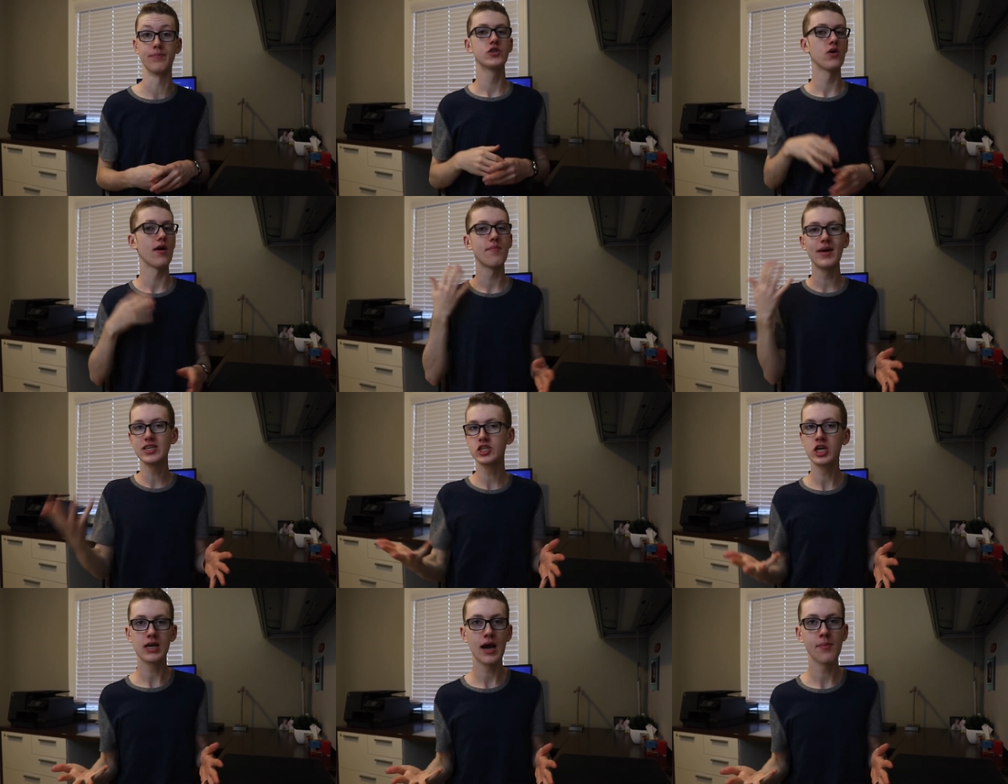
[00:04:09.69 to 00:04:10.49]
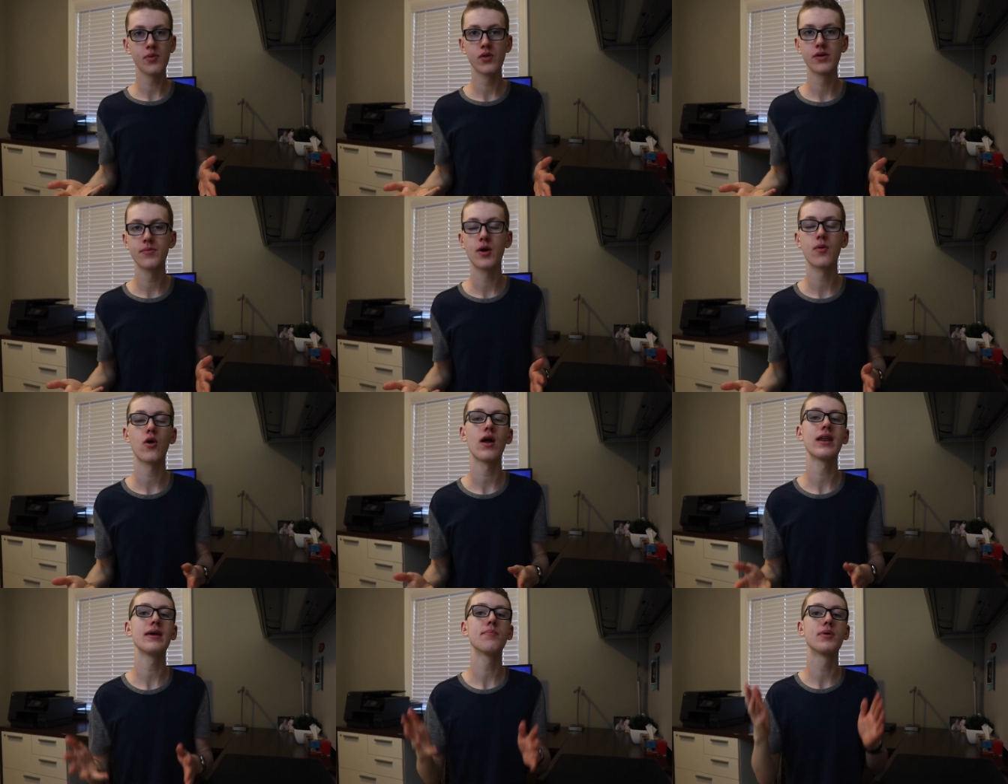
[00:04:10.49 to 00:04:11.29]
So I mentioned a couple of them
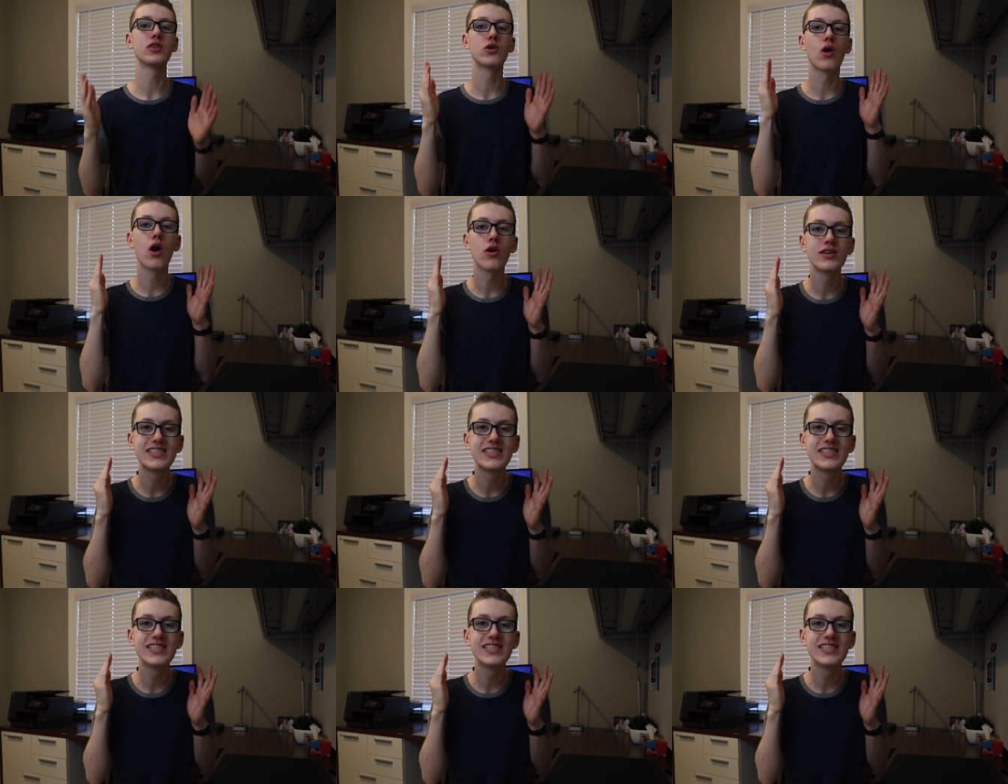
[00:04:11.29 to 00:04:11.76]
already, but there are